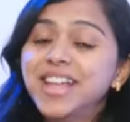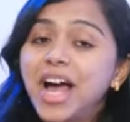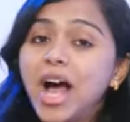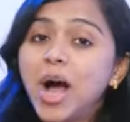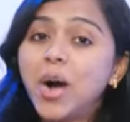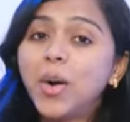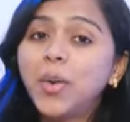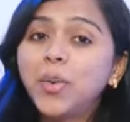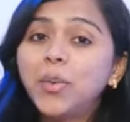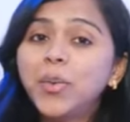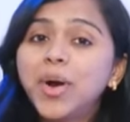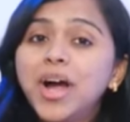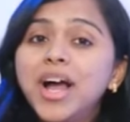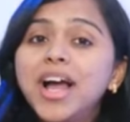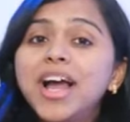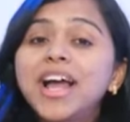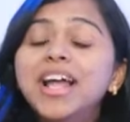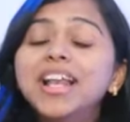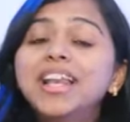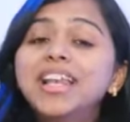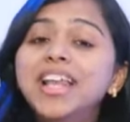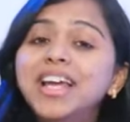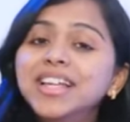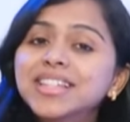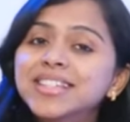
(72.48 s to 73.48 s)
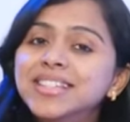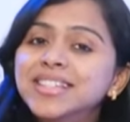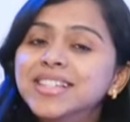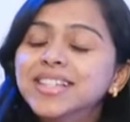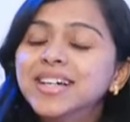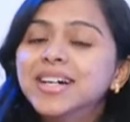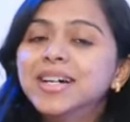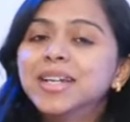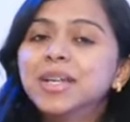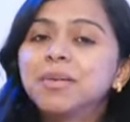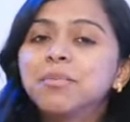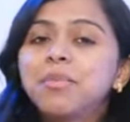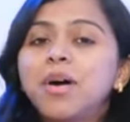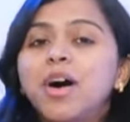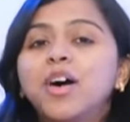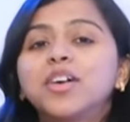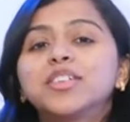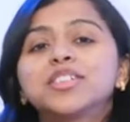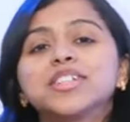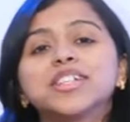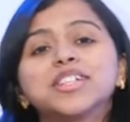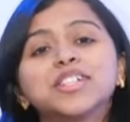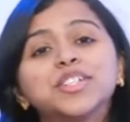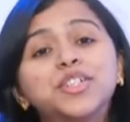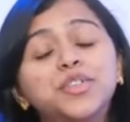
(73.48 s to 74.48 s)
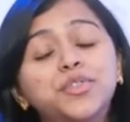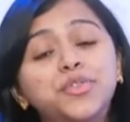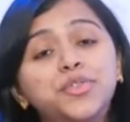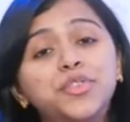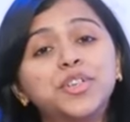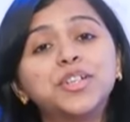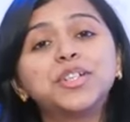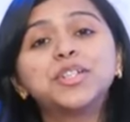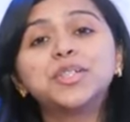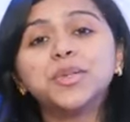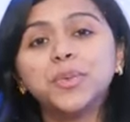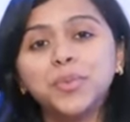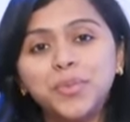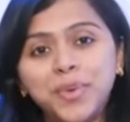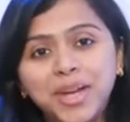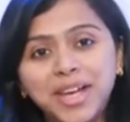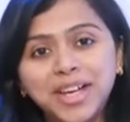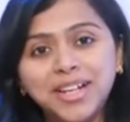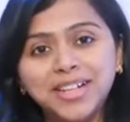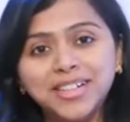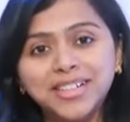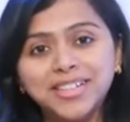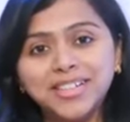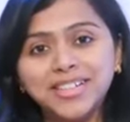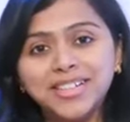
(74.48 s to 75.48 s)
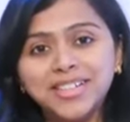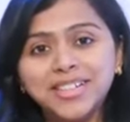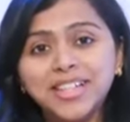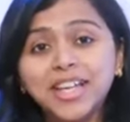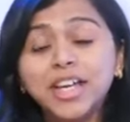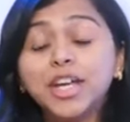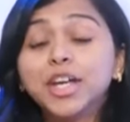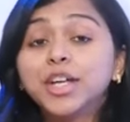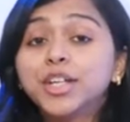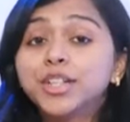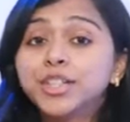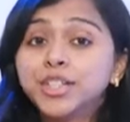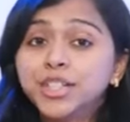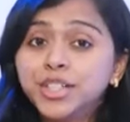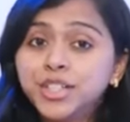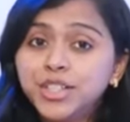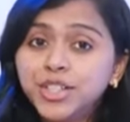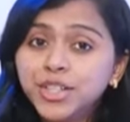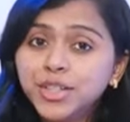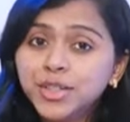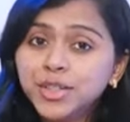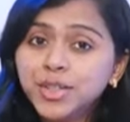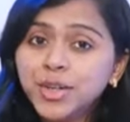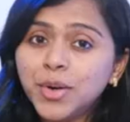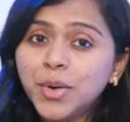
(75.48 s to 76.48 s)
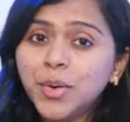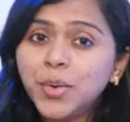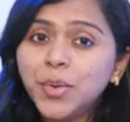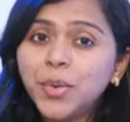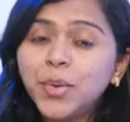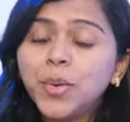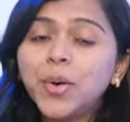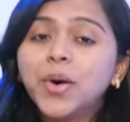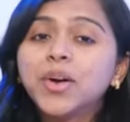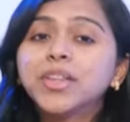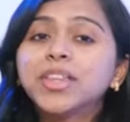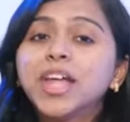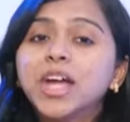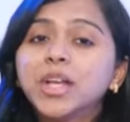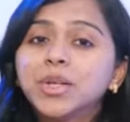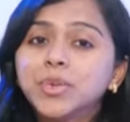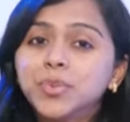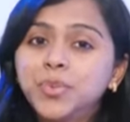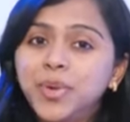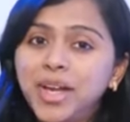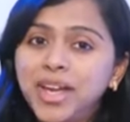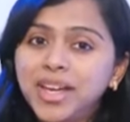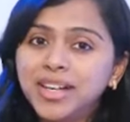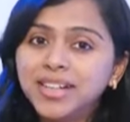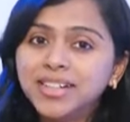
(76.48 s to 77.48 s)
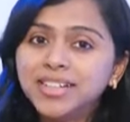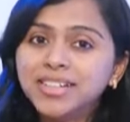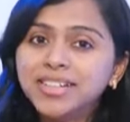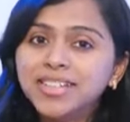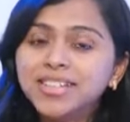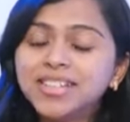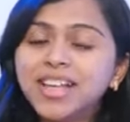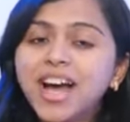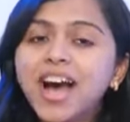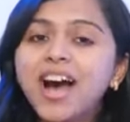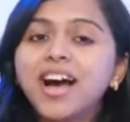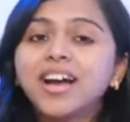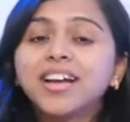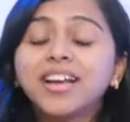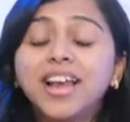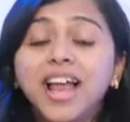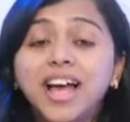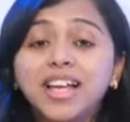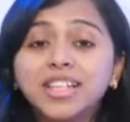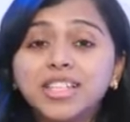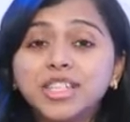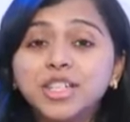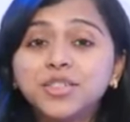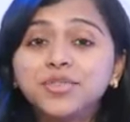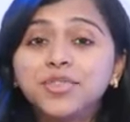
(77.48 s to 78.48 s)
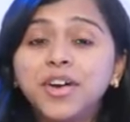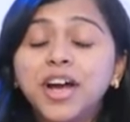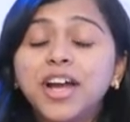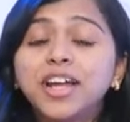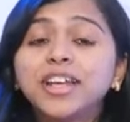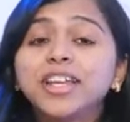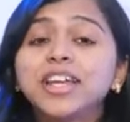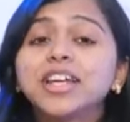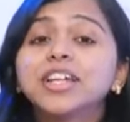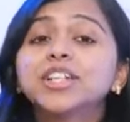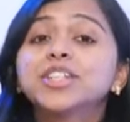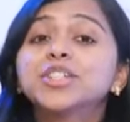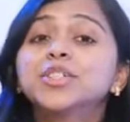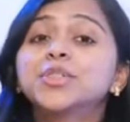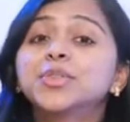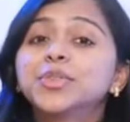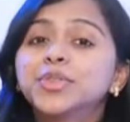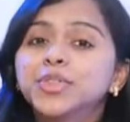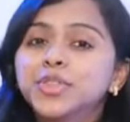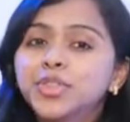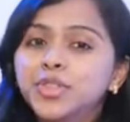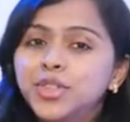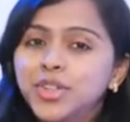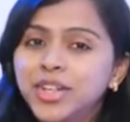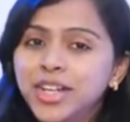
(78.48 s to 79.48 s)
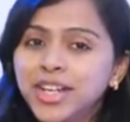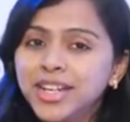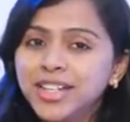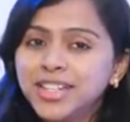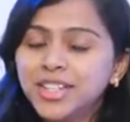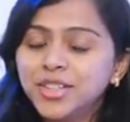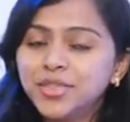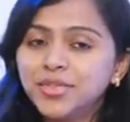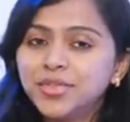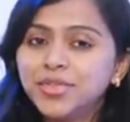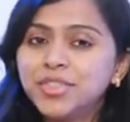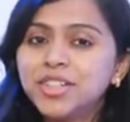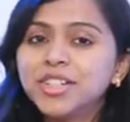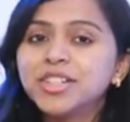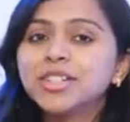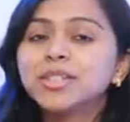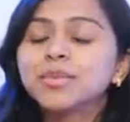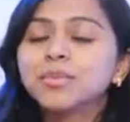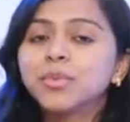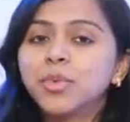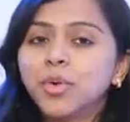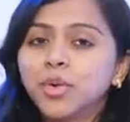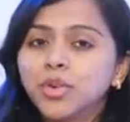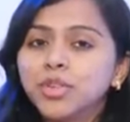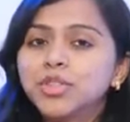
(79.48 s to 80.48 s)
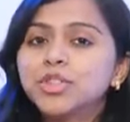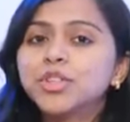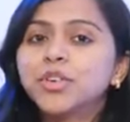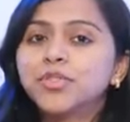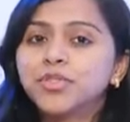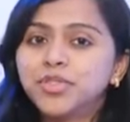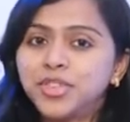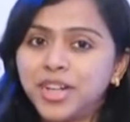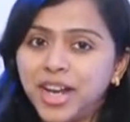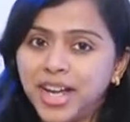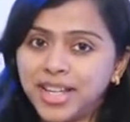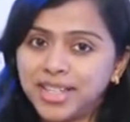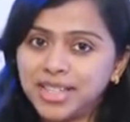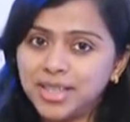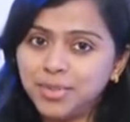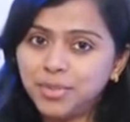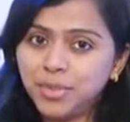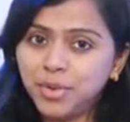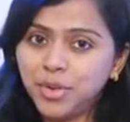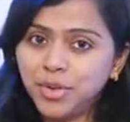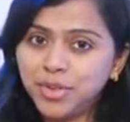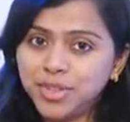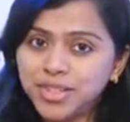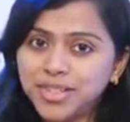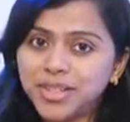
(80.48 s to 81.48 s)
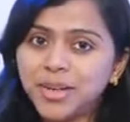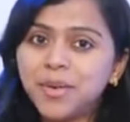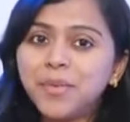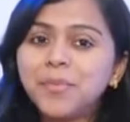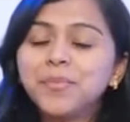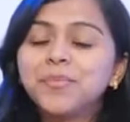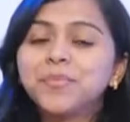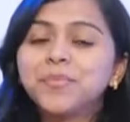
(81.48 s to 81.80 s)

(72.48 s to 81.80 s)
Now, let's learn about different vehicles. Did you know that vehicles are classified into 3 different modes of transport?